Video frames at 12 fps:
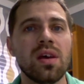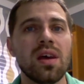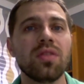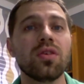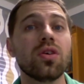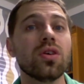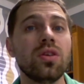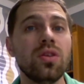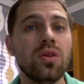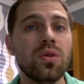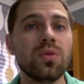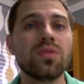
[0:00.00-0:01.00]
And the good
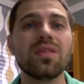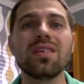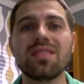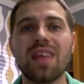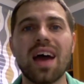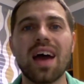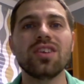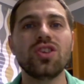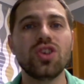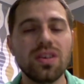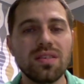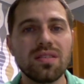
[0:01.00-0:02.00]
news is that
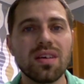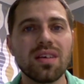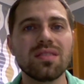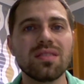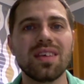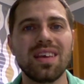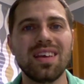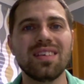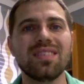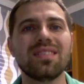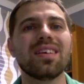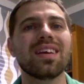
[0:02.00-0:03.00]
Jesus
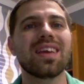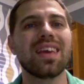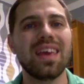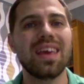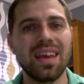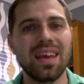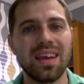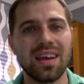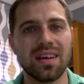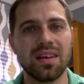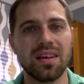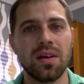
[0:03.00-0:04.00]
is King.
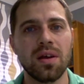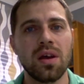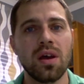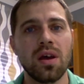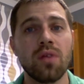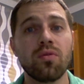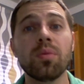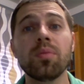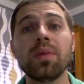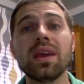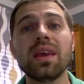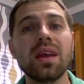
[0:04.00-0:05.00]
From the
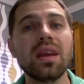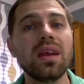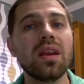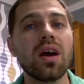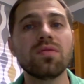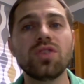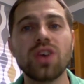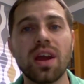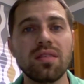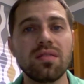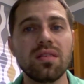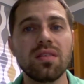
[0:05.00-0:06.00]
beginning of
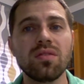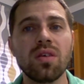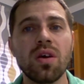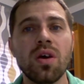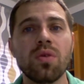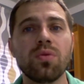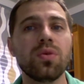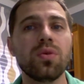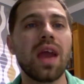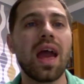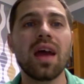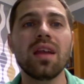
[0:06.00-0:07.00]
Genesis through
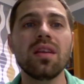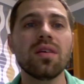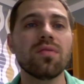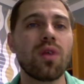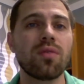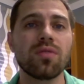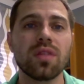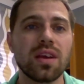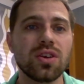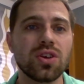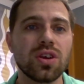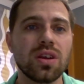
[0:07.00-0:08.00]
the end of
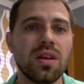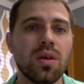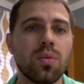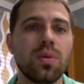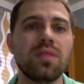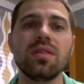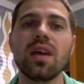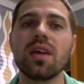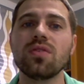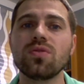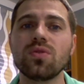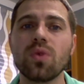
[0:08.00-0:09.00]
Revelation, we see a
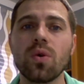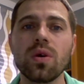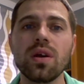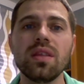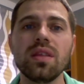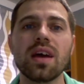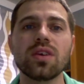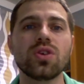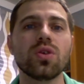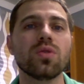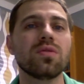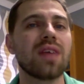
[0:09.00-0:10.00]
story that
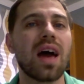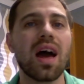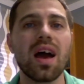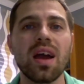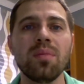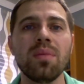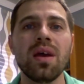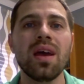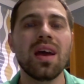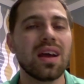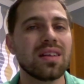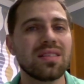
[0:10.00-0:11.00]
shows time
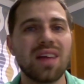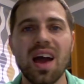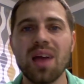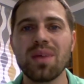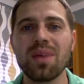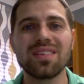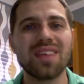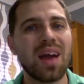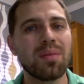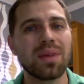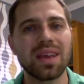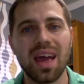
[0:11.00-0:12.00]
and time and
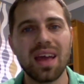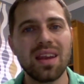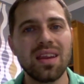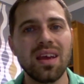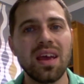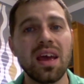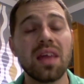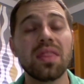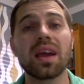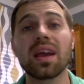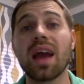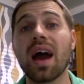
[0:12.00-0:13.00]
time again
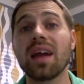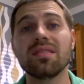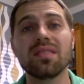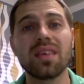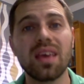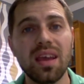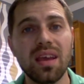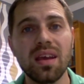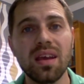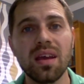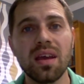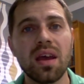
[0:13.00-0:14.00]
that God is
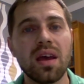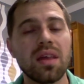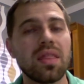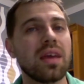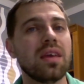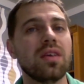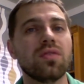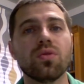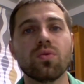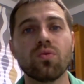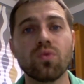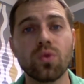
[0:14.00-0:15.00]
King, that He is
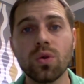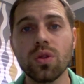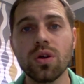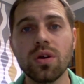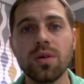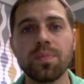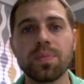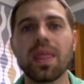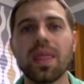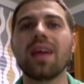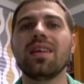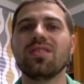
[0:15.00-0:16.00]
the ruler,
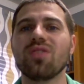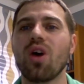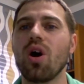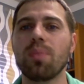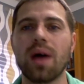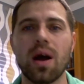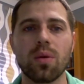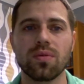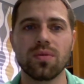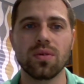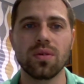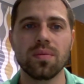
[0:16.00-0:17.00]
and He is
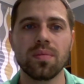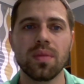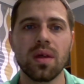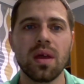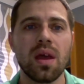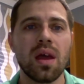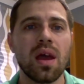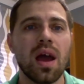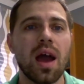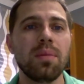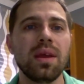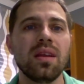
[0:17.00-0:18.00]
all-powerful.
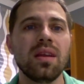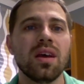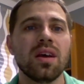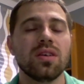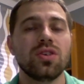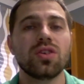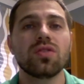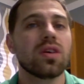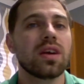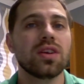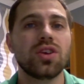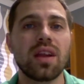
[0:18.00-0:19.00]
I mean, just
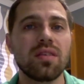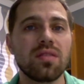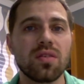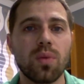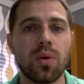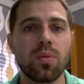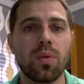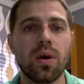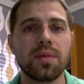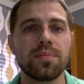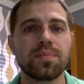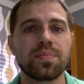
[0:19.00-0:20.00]
look at Genesis
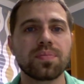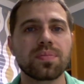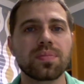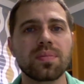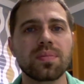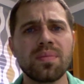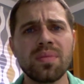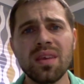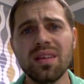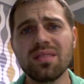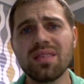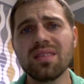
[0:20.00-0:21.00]
1:1.
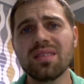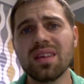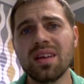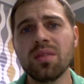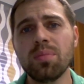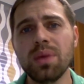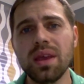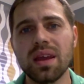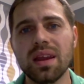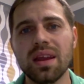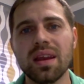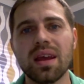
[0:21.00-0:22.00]
It says, "In the
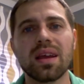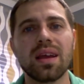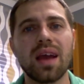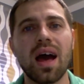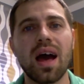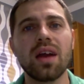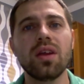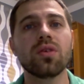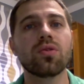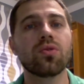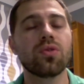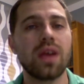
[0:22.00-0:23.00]
beginning, God
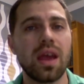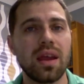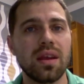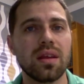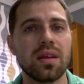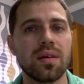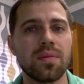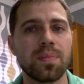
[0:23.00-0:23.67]
created."